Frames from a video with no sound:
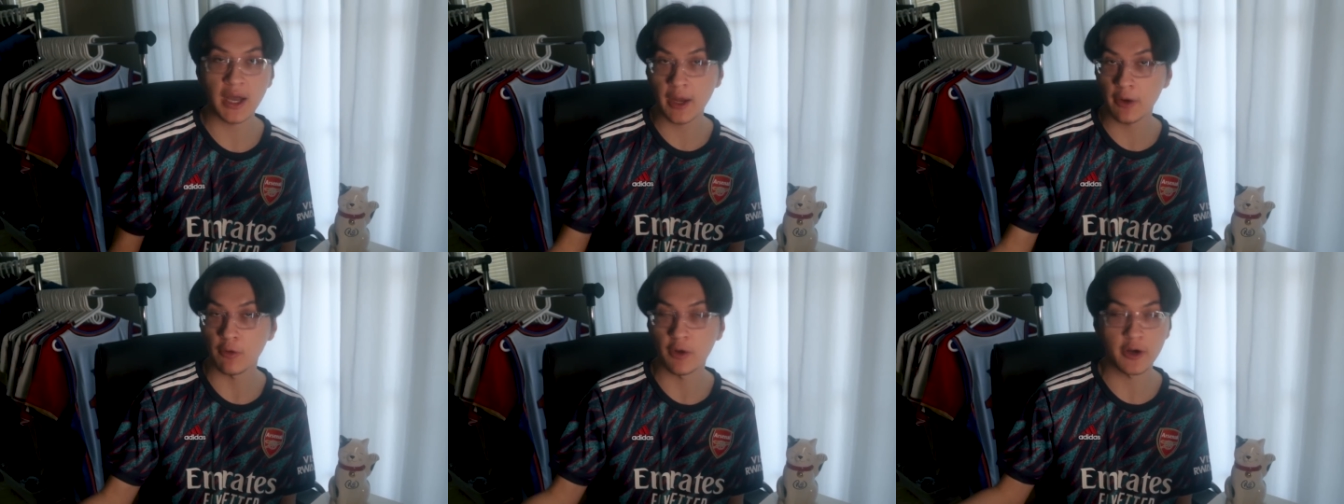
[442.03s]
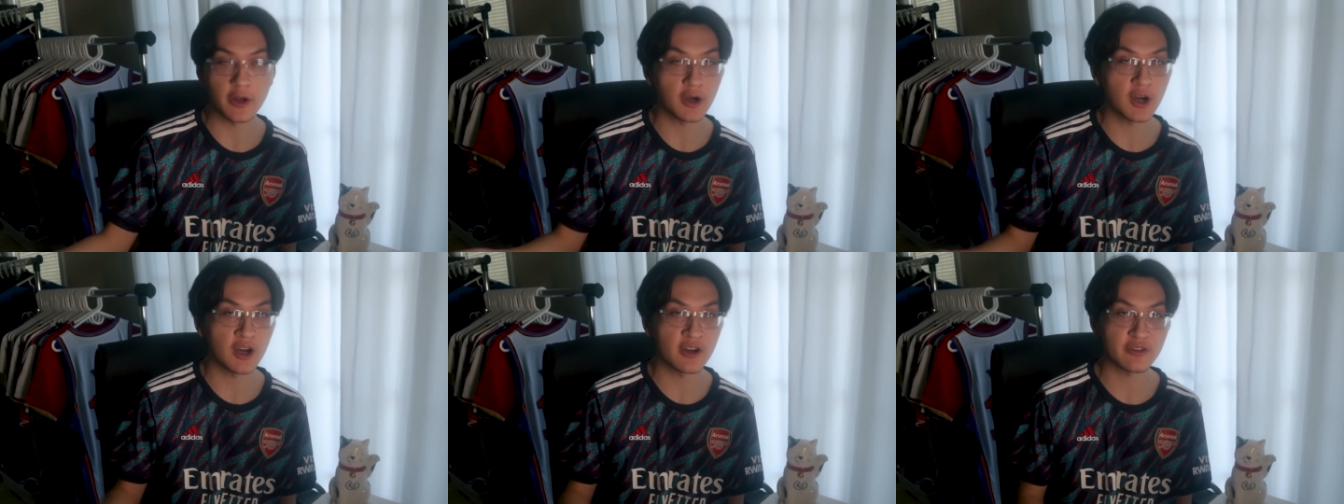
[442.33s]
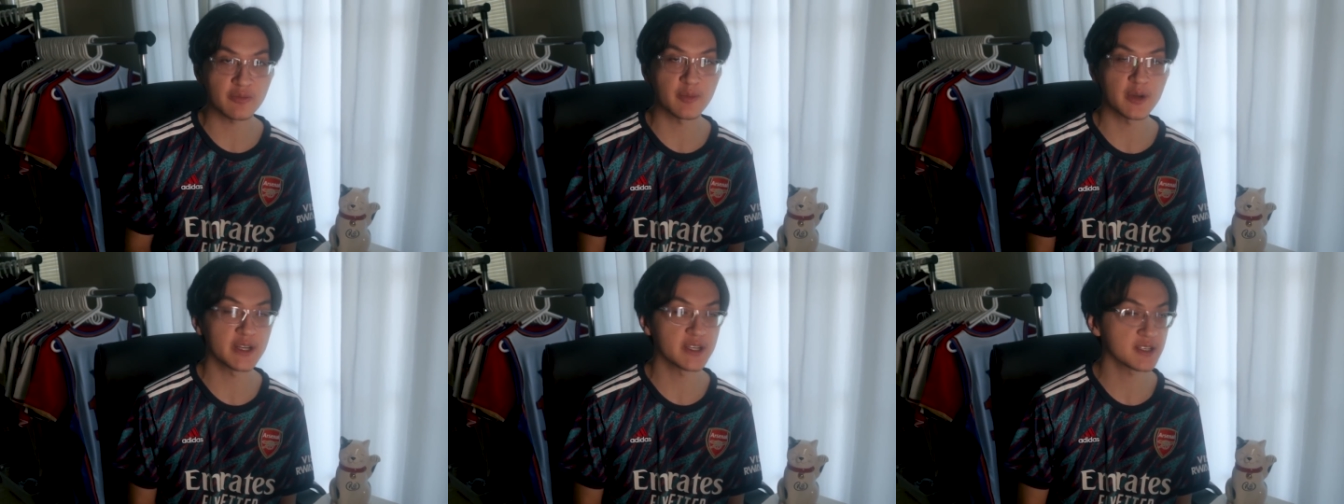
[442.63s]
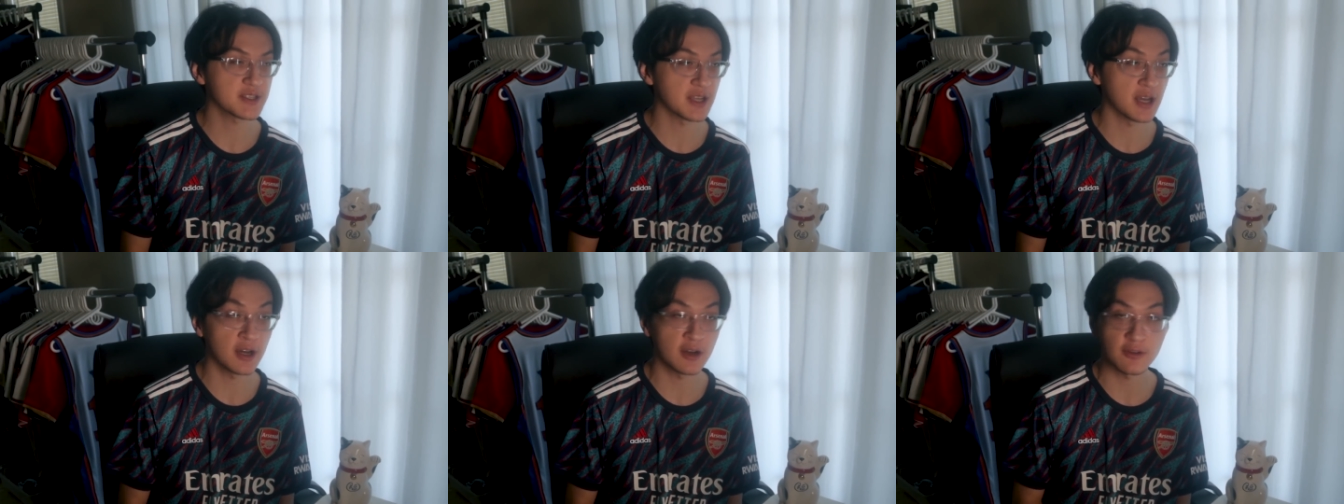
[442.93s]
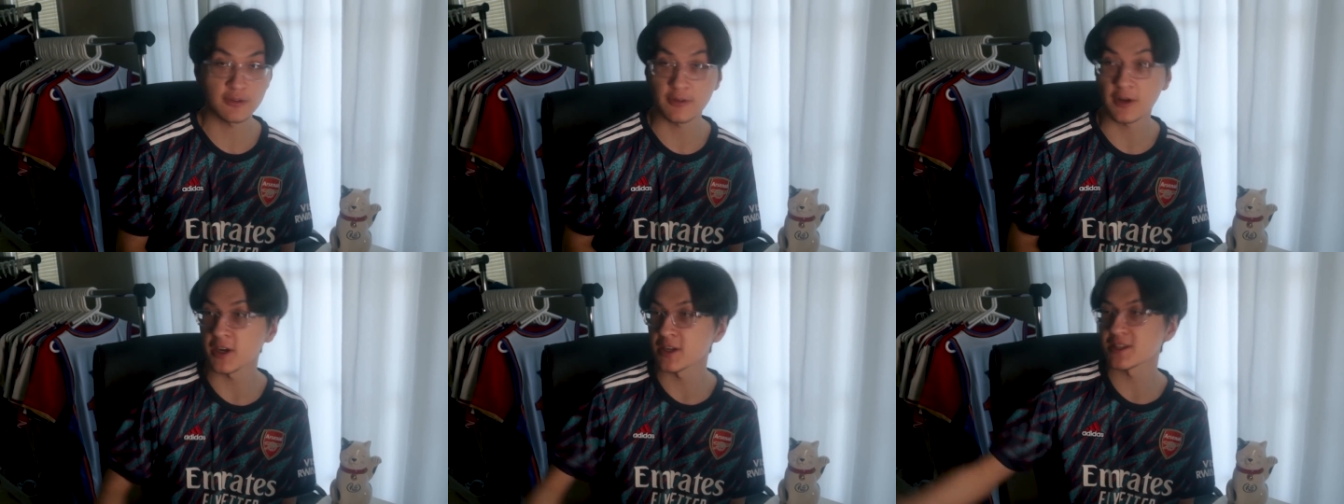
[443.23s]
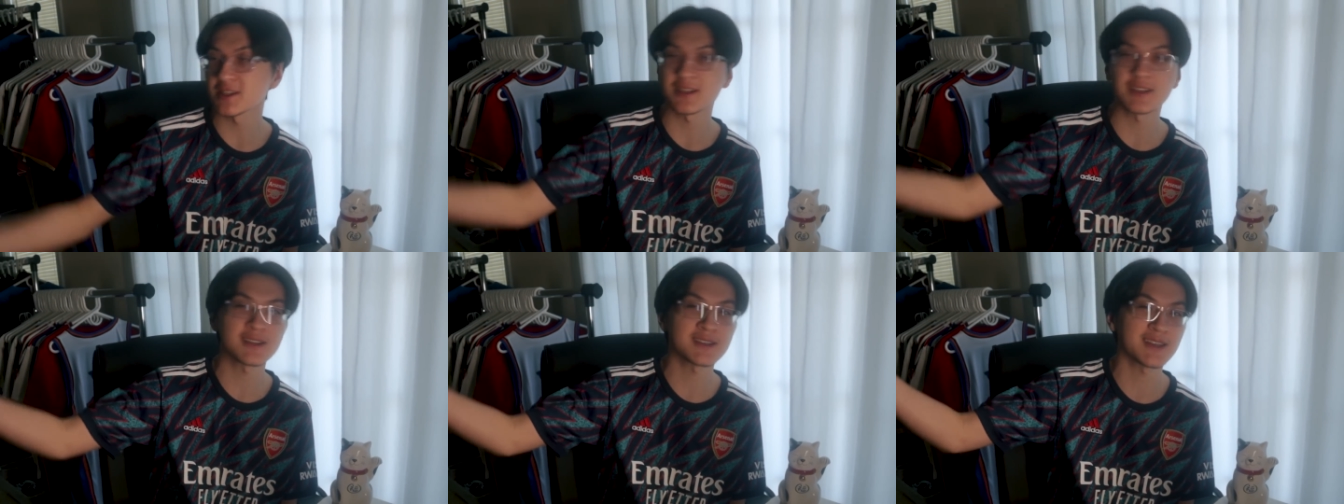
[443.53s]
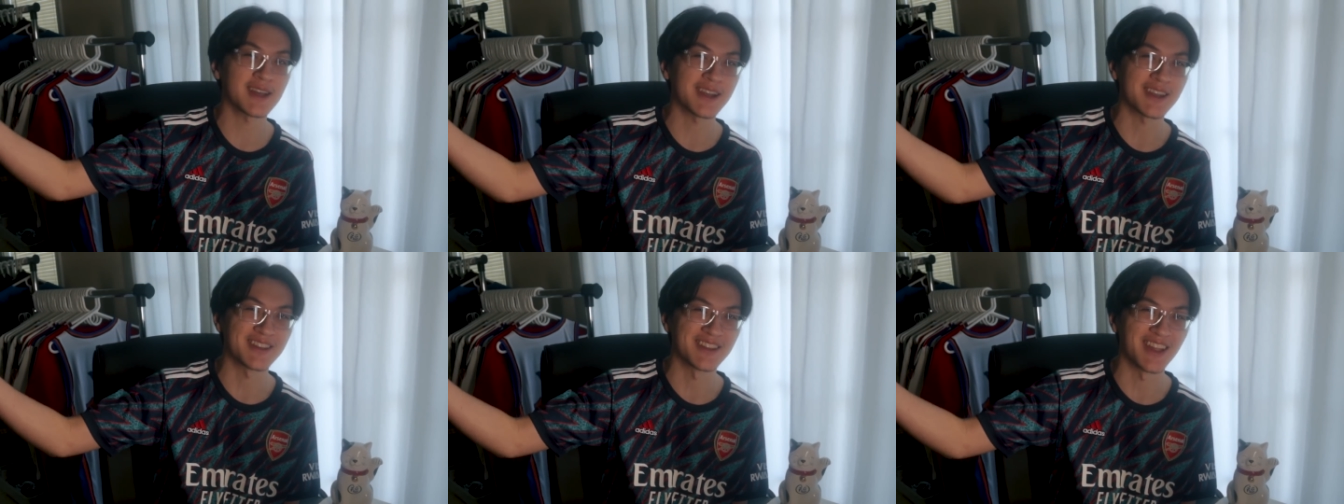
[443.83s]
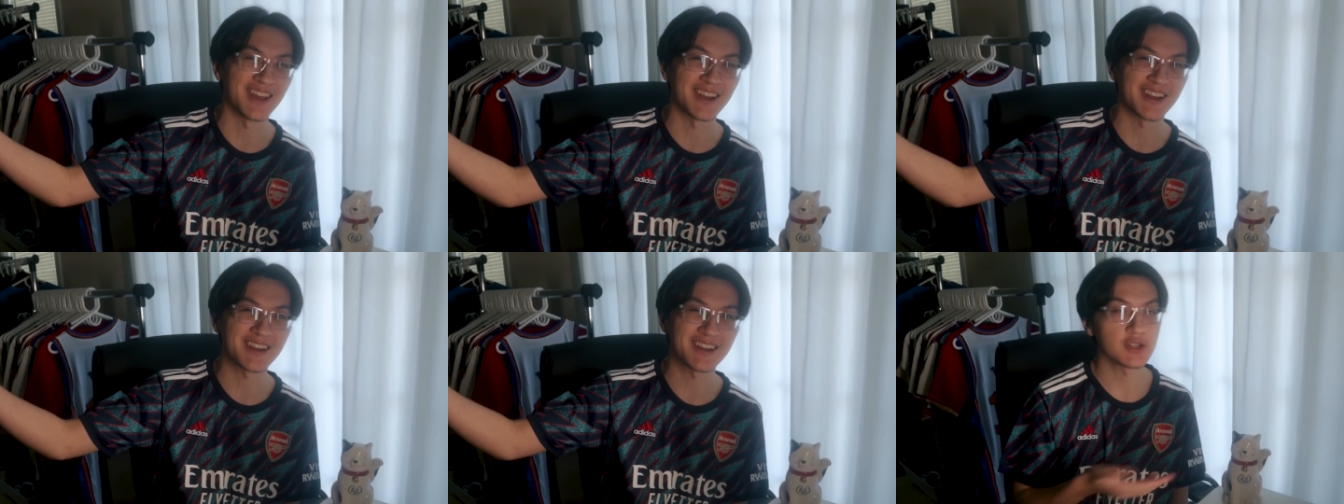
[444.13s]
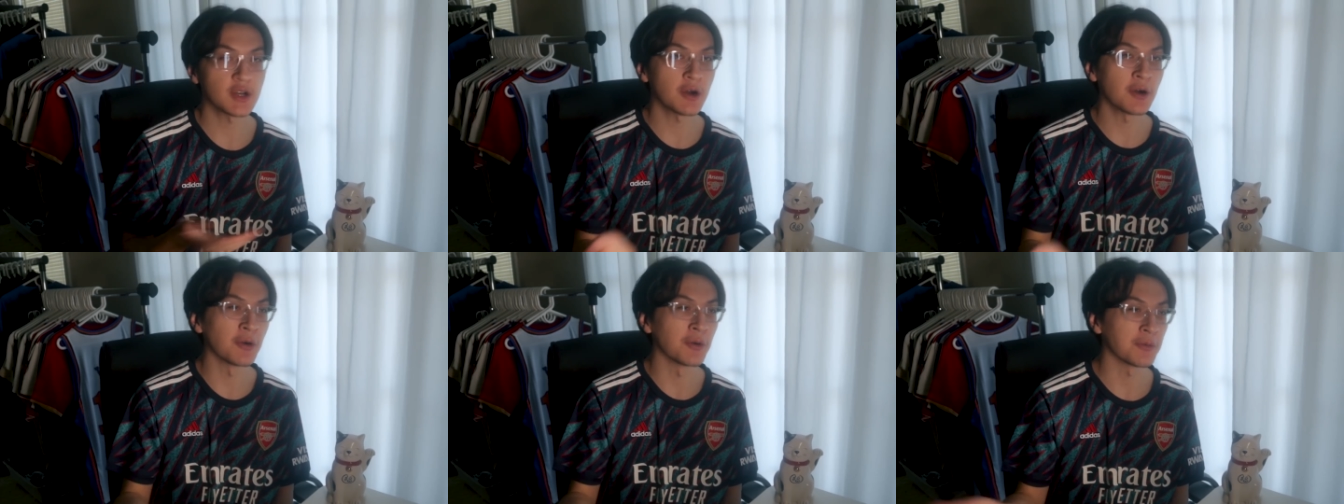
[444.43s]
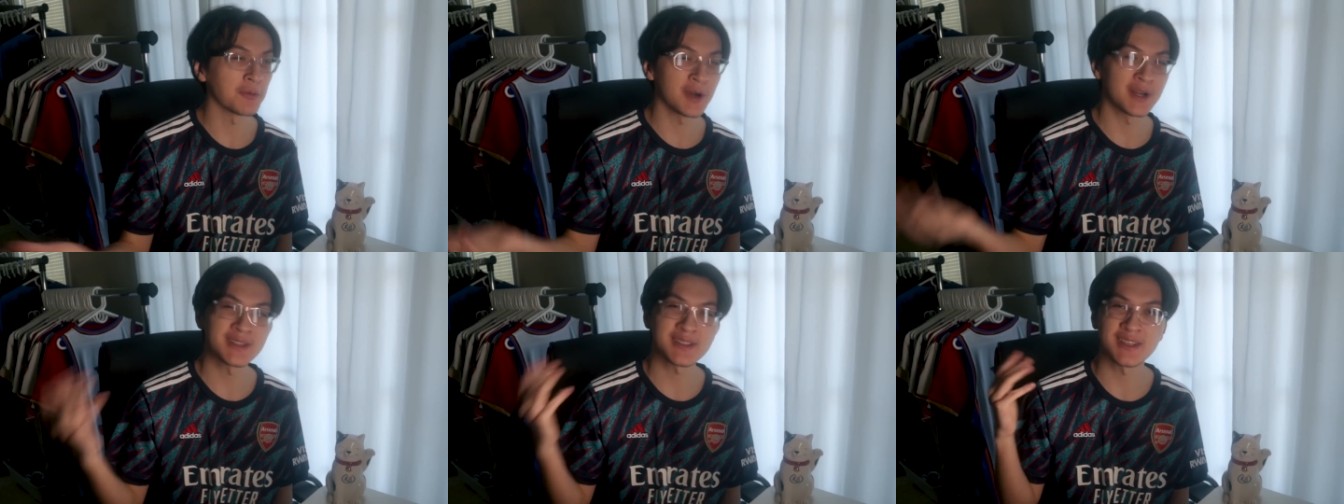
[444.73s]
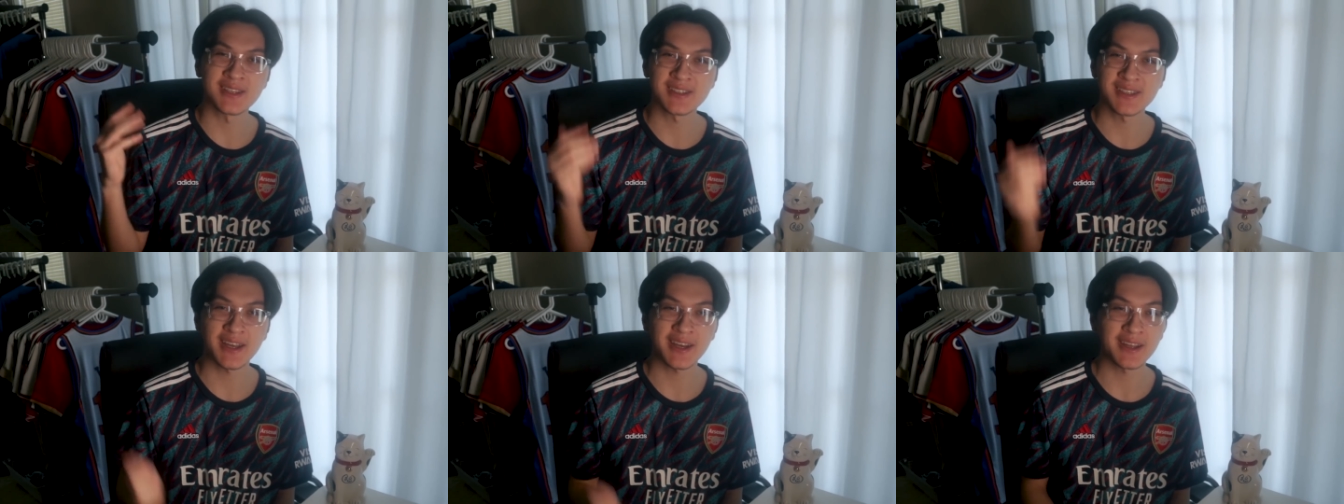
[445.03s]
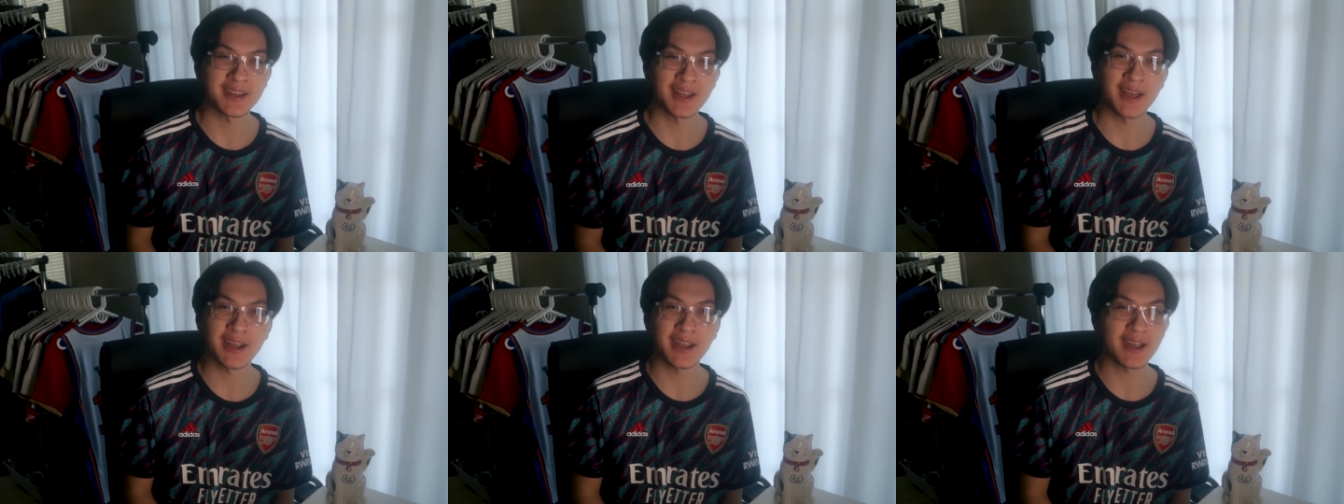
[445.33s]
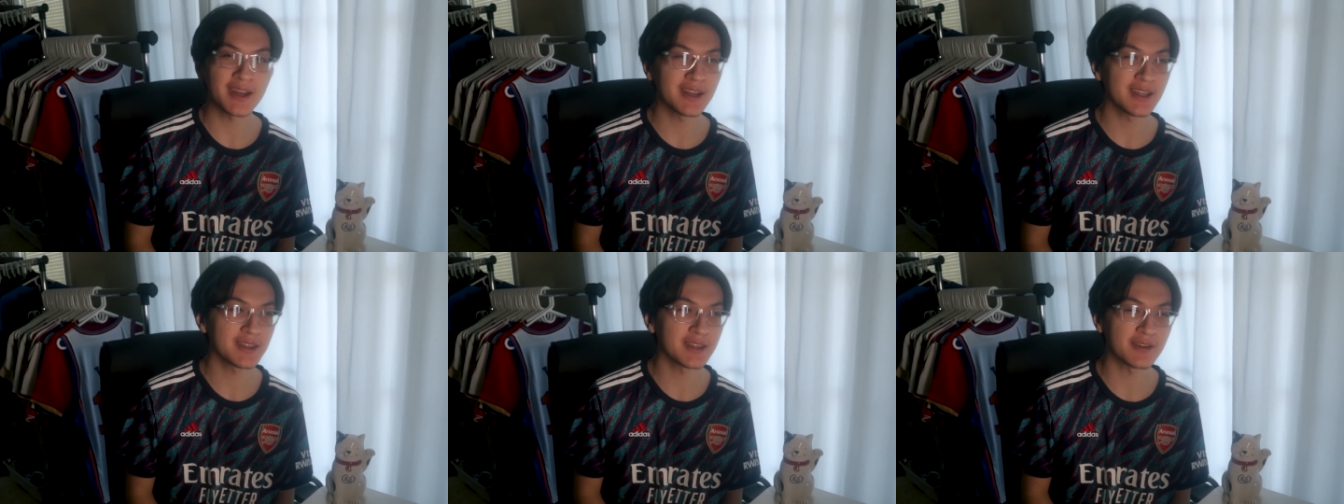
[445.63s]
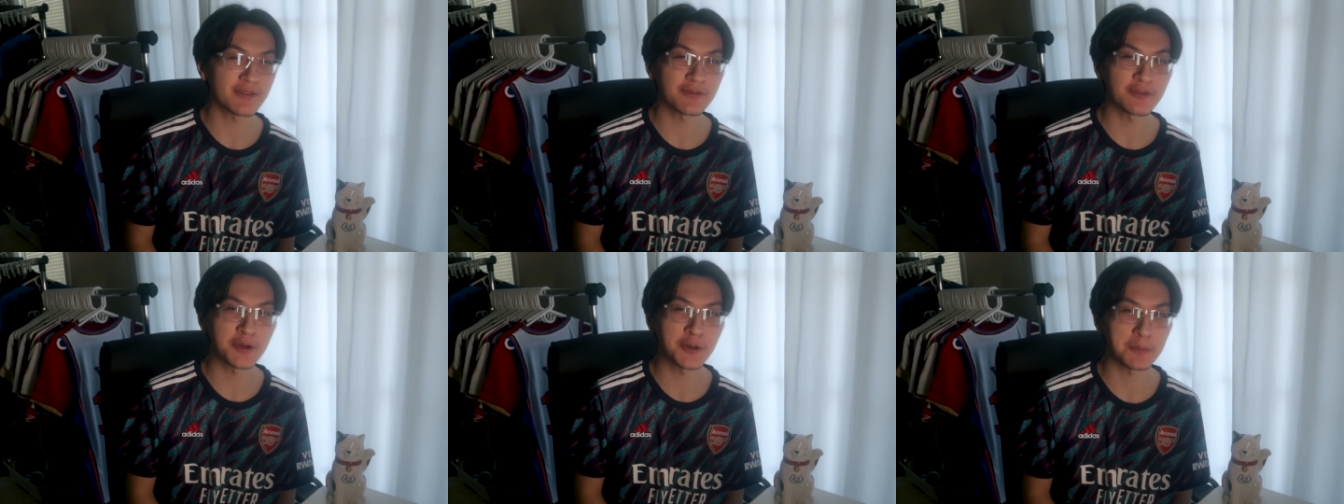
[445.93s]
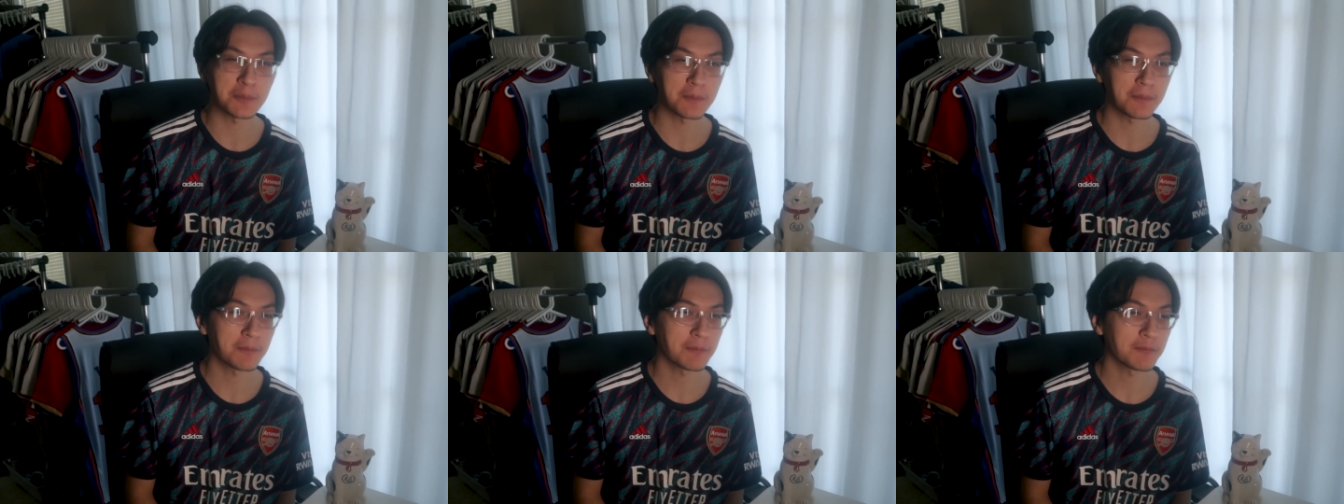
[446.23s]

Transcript: I want to off myself. onto the second leg. So, was the second leg any different?